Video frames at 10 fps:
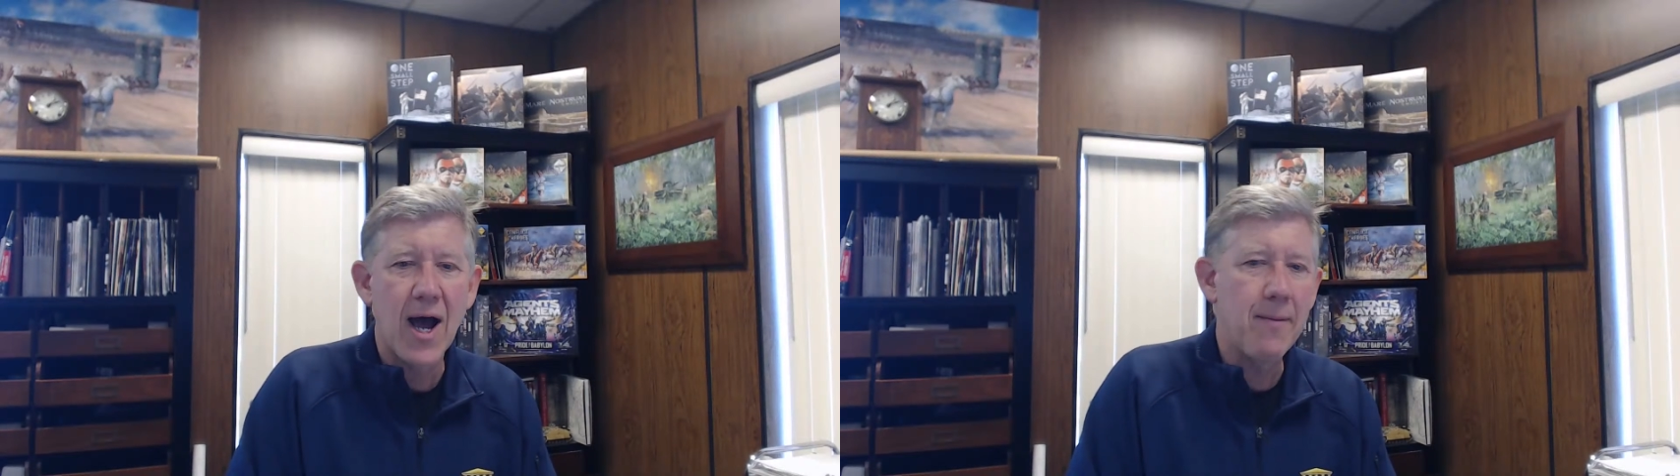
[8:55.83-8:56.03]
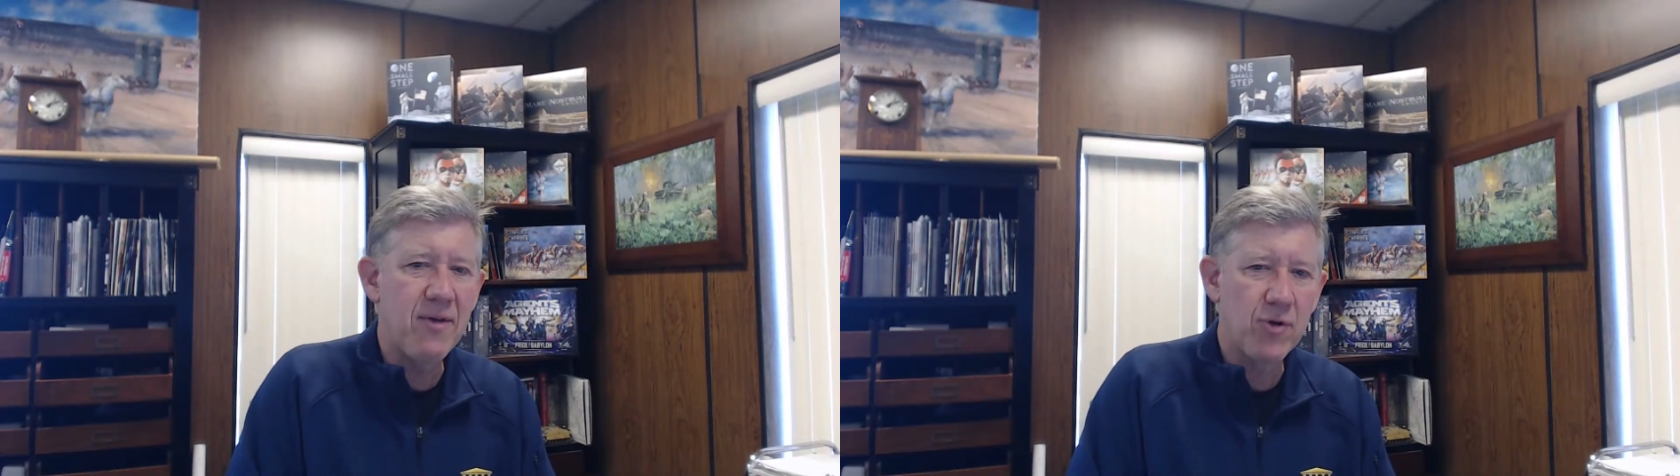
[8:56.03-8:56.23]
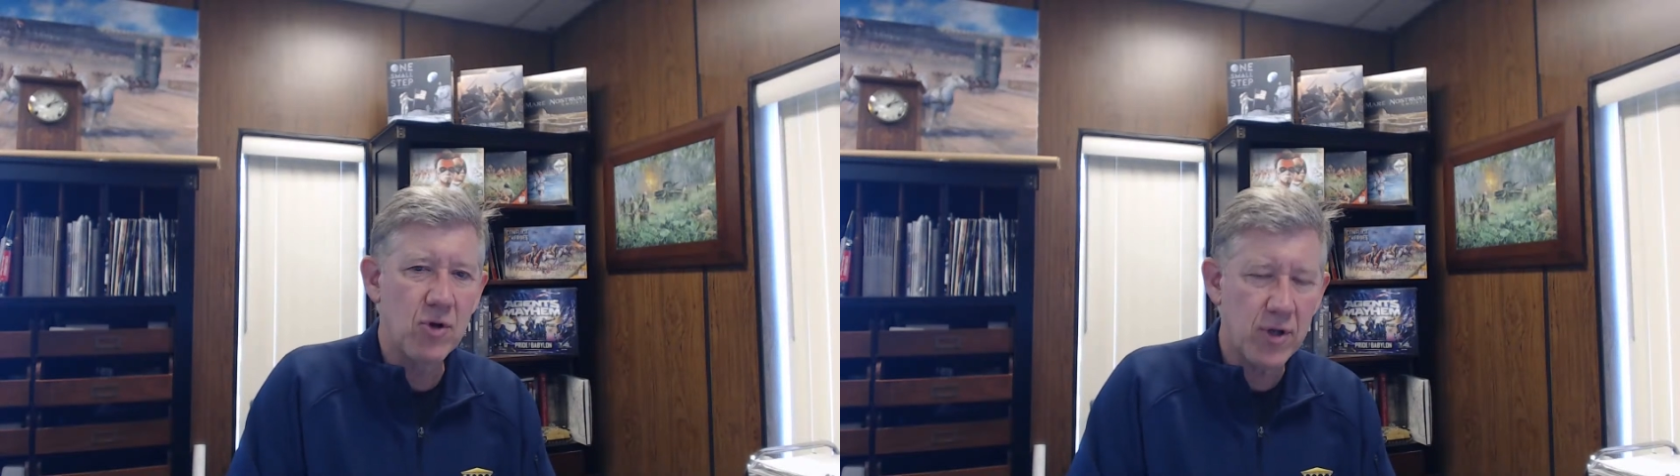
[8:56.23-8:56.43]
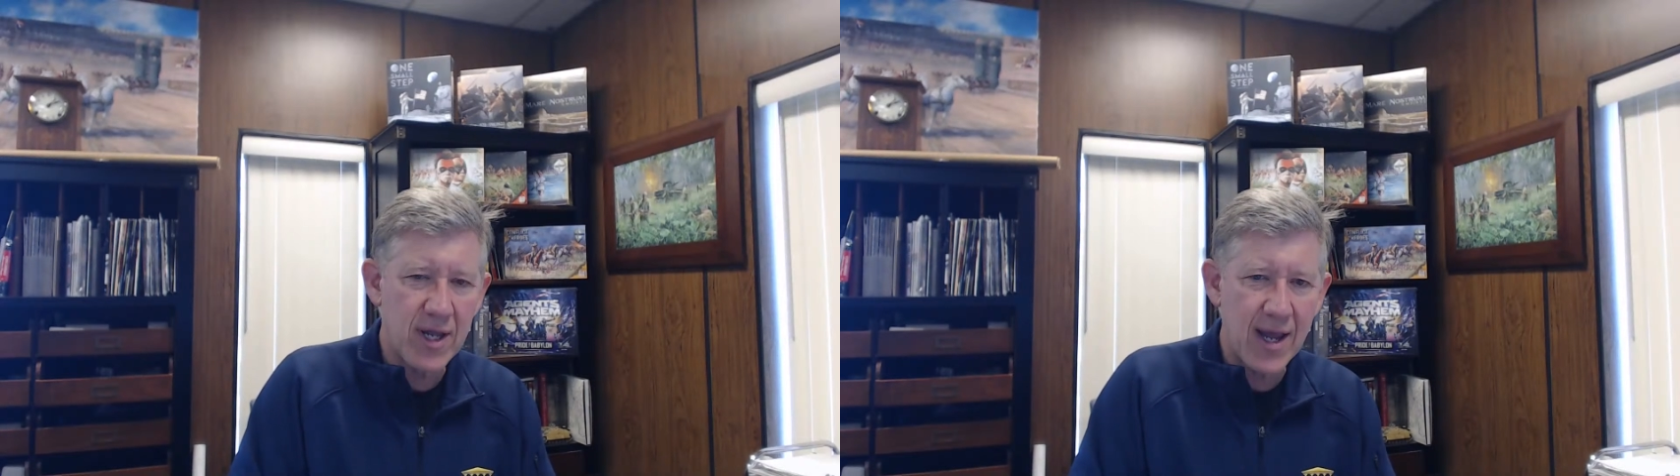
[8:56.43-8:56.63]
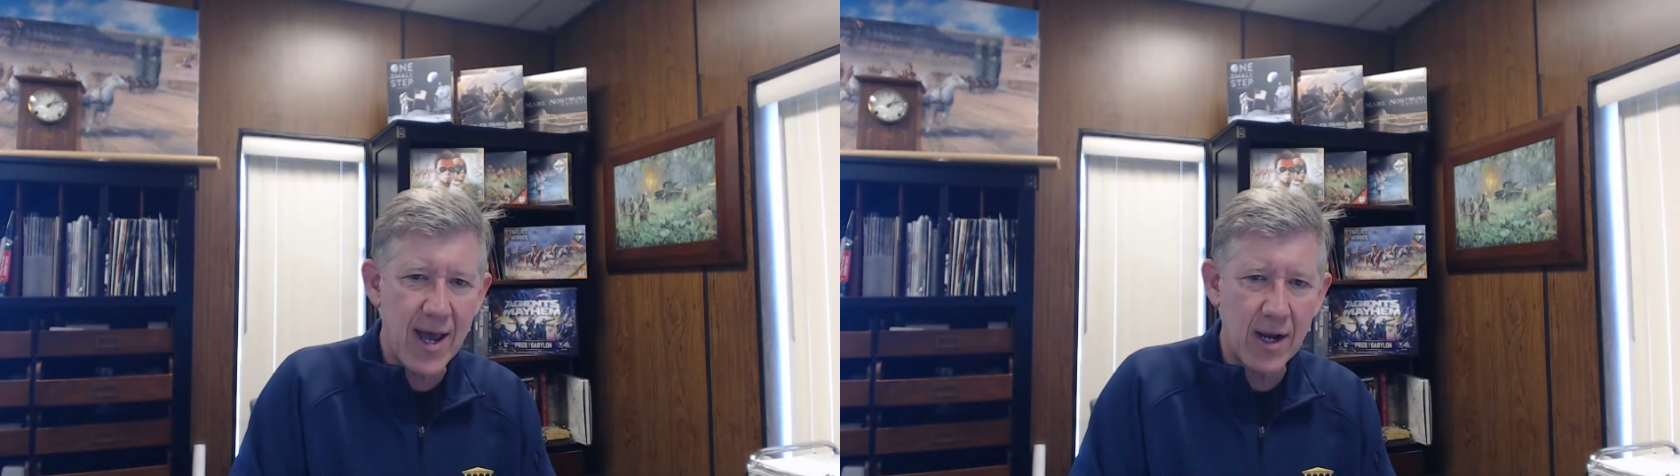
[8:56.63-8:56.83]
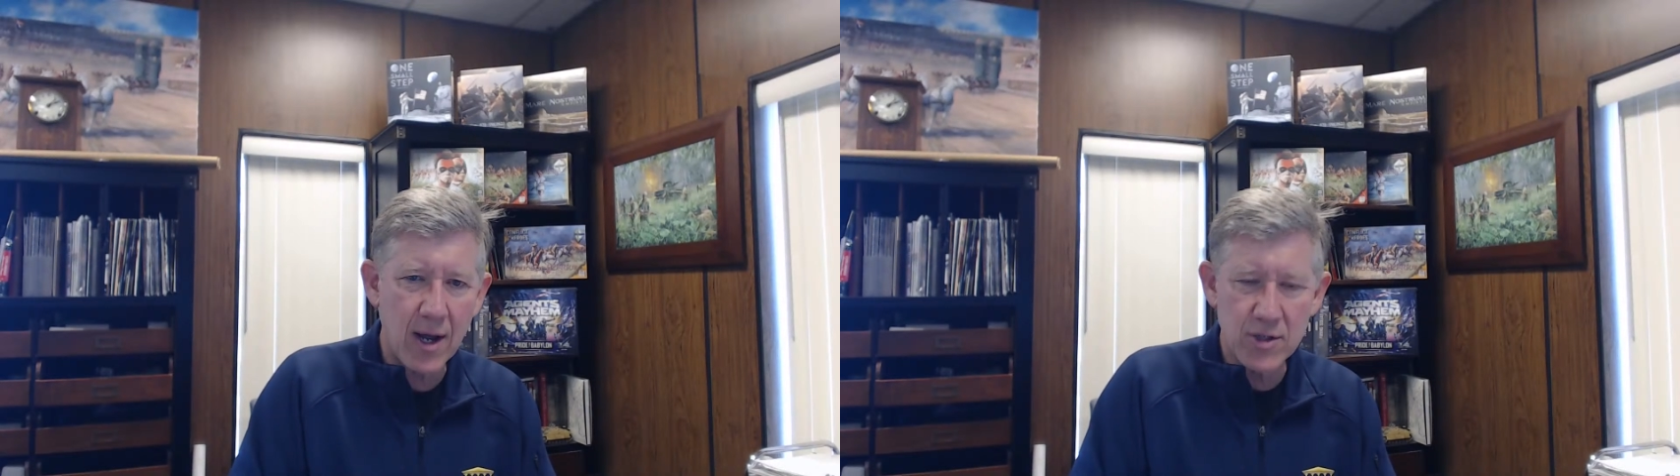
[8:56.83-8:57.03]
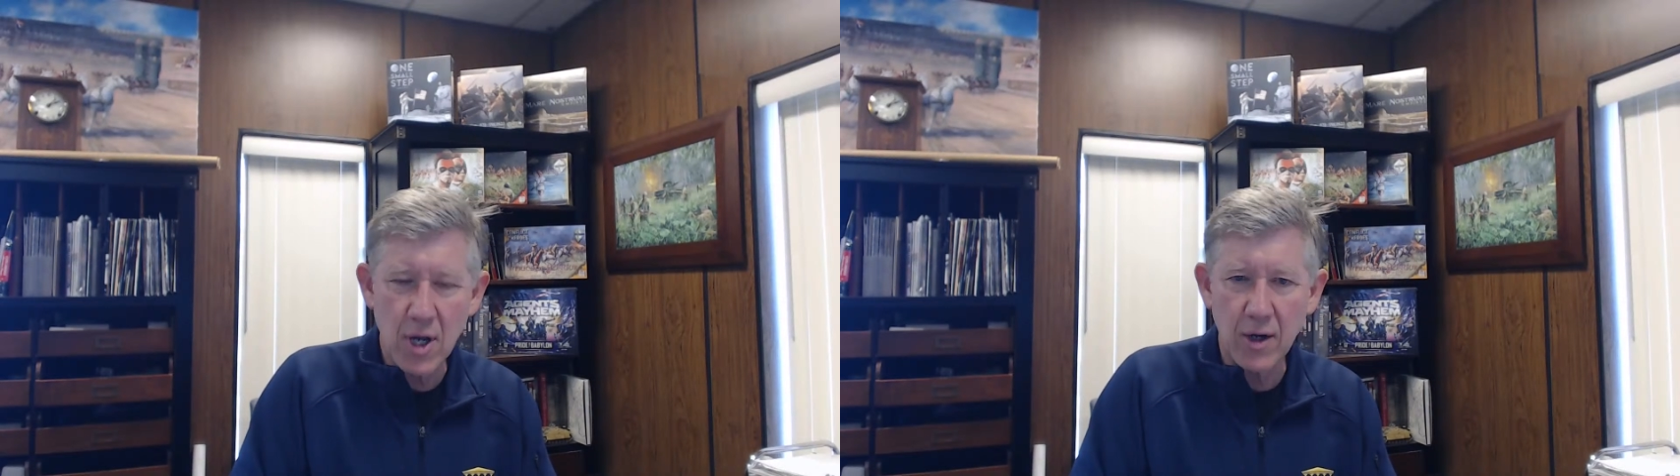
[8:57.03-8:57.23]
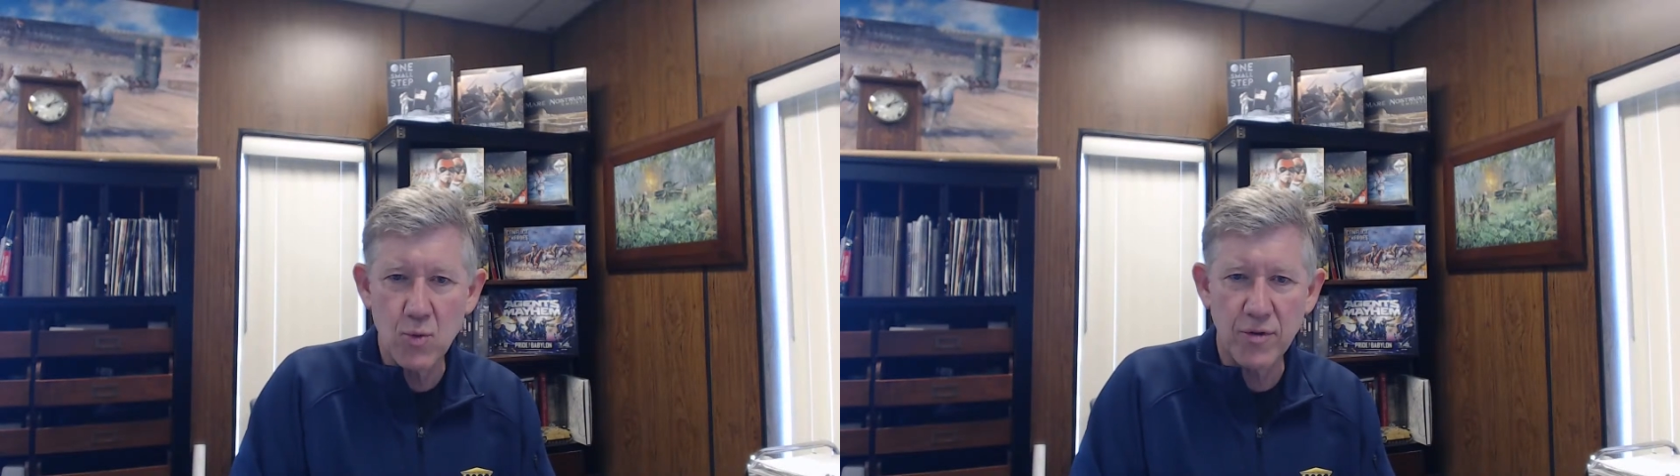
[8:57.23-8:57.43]
I'm even looking at
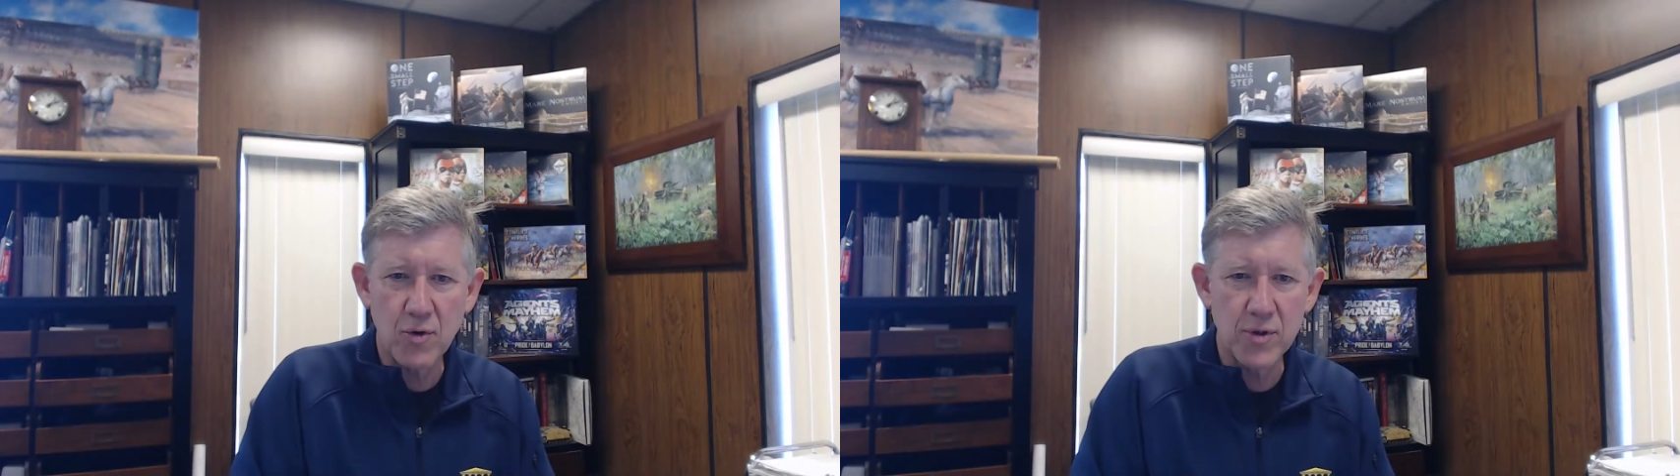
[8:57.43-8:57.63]
talking with